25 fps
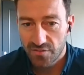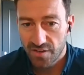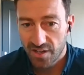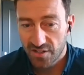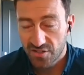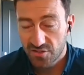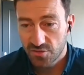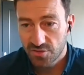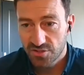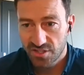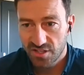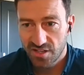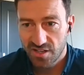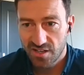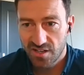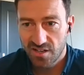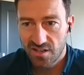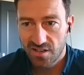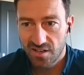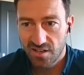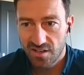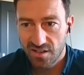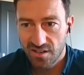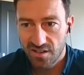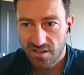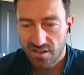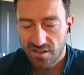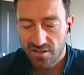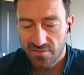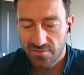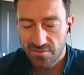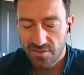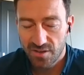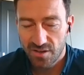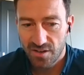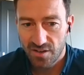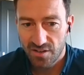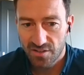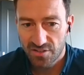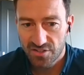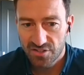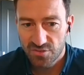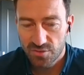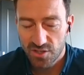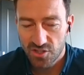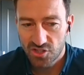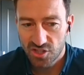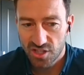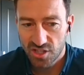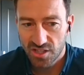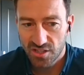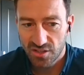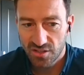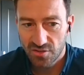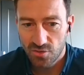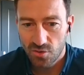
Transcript: vessels are switching